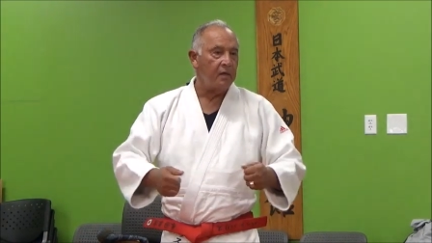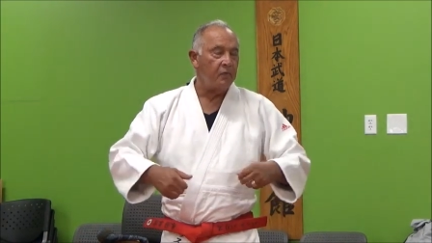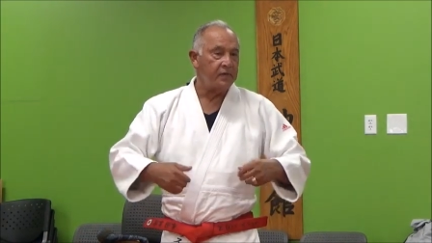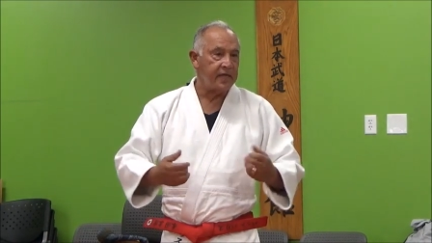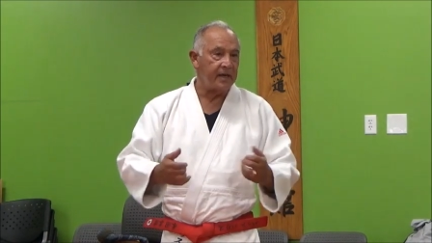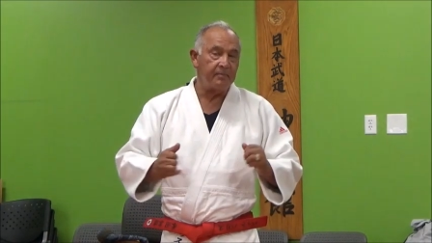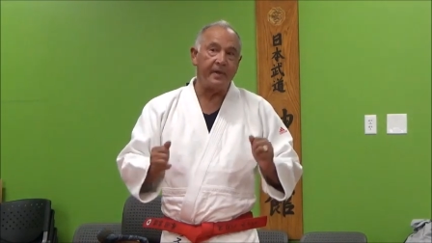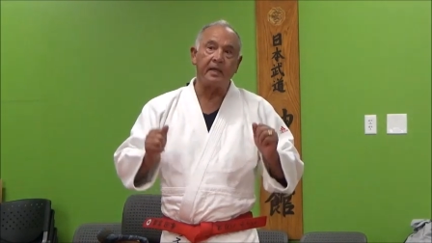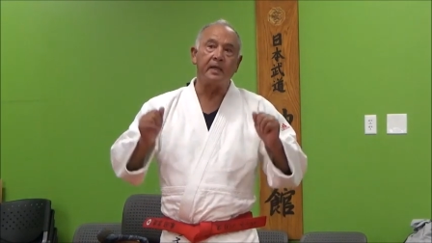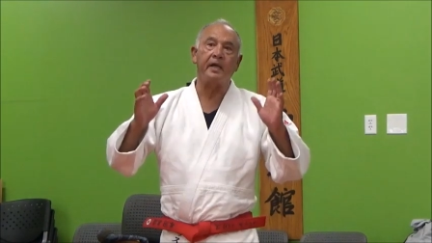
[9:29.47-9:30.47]
was getting
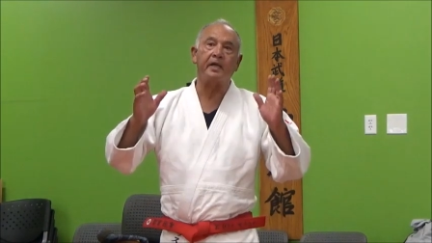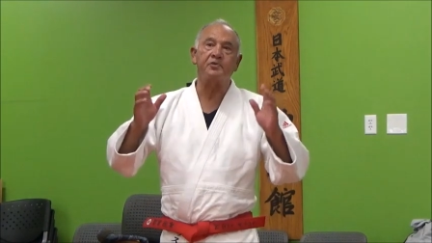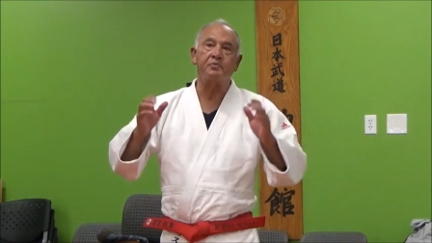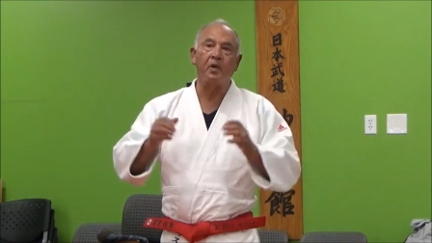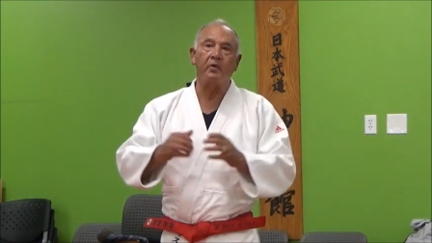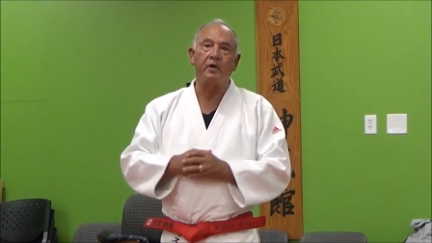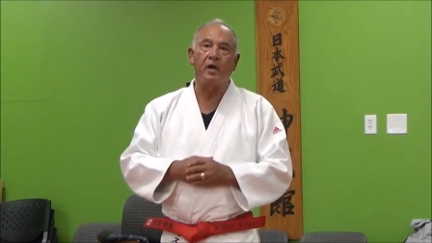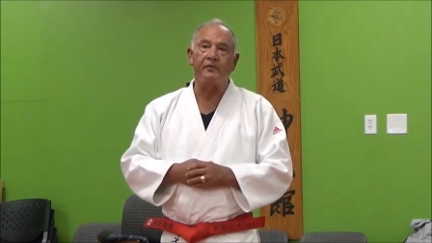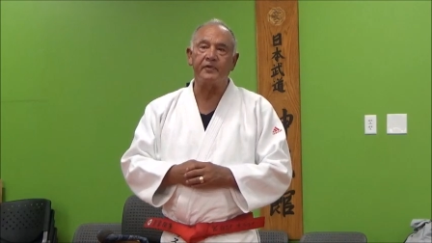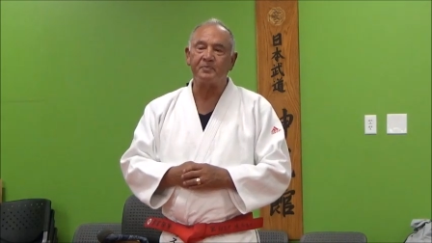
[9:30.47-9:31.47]
pinned, and he exploded
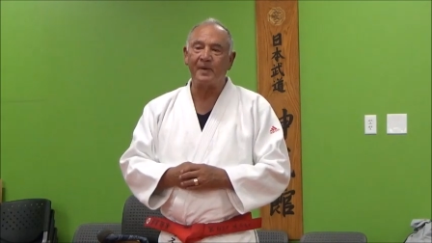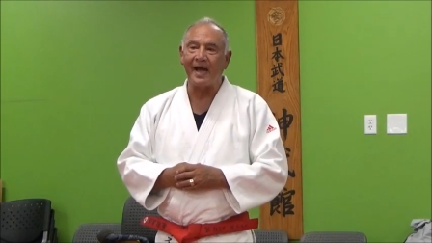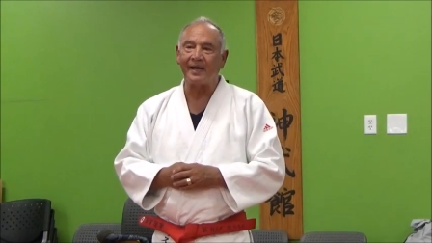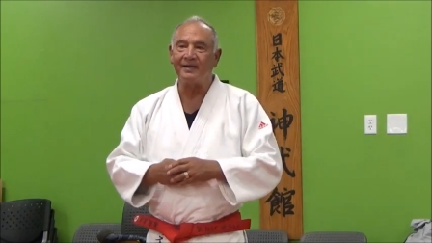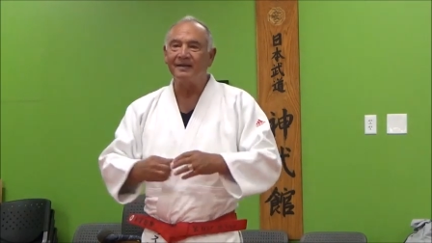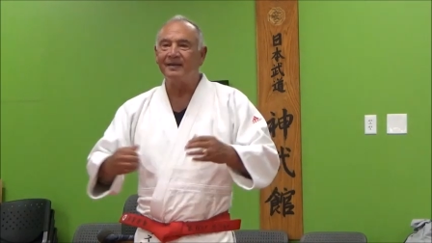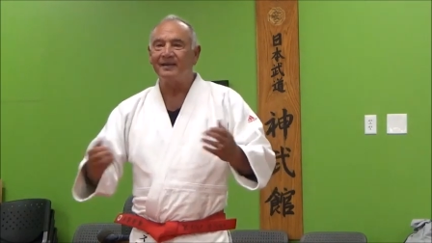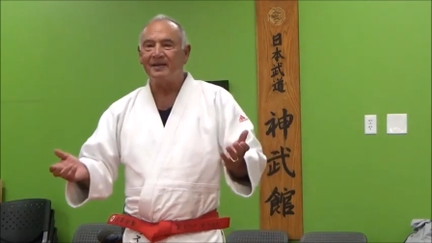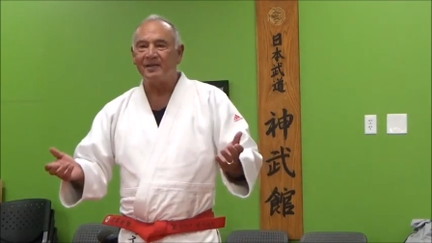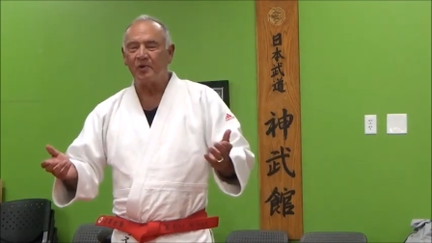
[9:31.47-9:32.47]
off his back and
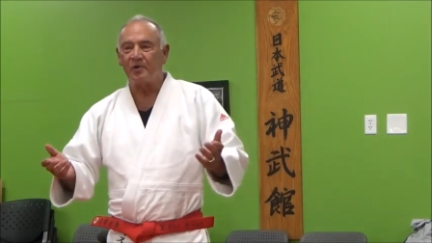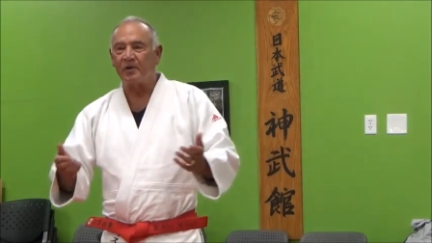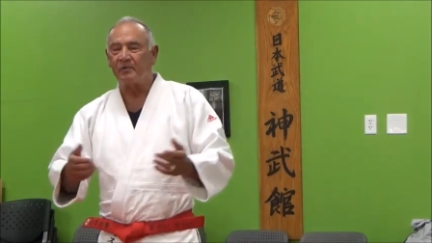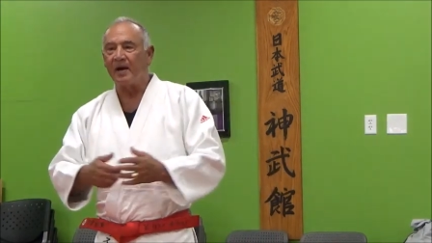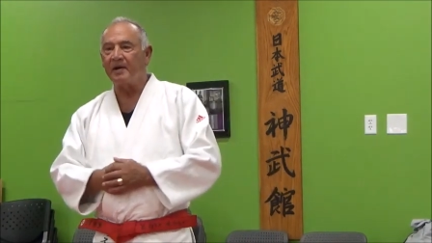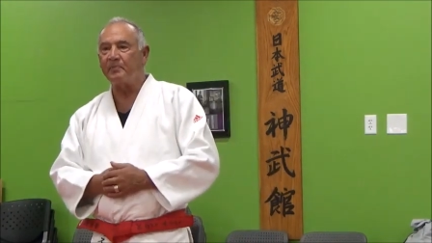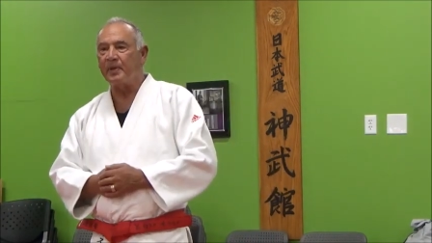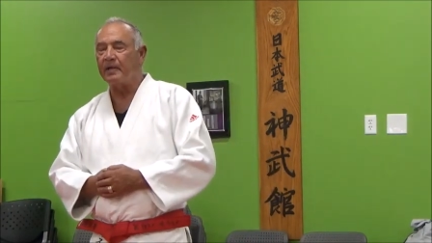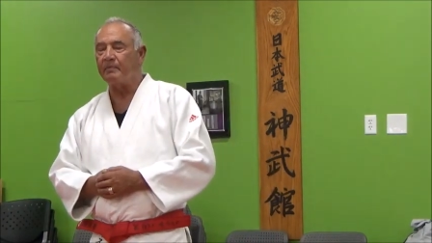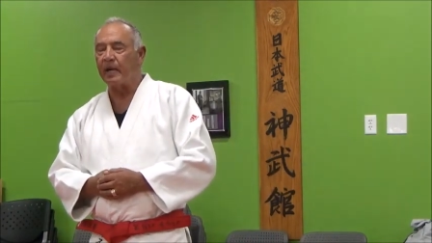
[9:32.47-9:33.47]
turned it around and pinned him.